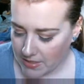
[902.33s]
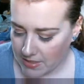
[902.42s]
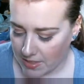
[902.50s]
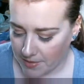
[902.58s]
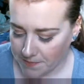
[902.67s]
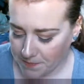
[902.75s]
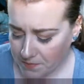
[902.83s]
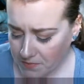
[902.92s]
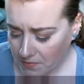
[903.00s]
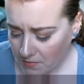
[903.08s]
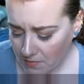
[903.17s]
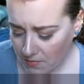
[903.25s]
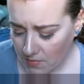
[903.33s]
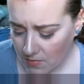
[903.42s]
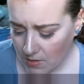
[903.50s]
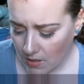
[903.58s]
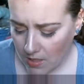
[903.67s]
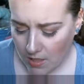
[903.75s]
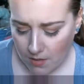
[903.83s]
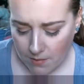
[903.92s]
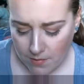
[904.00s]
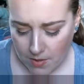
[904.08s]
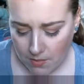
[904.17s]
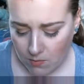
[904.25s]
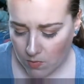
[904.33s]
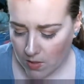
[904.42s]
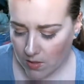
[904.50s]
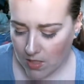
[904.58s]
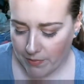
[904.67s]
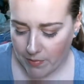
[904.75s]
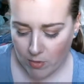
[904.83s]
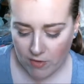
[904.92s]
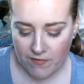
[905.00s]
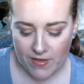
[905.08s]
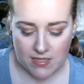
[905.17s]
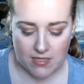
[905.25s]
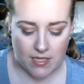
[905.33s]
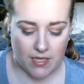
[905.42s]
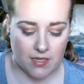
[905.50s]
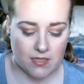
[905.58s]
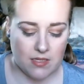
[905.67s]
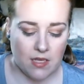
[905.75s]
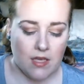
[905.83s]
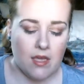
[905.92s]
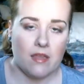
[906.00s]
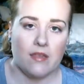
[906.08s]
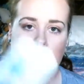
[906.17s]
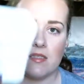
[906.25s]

see. A couple more face things. This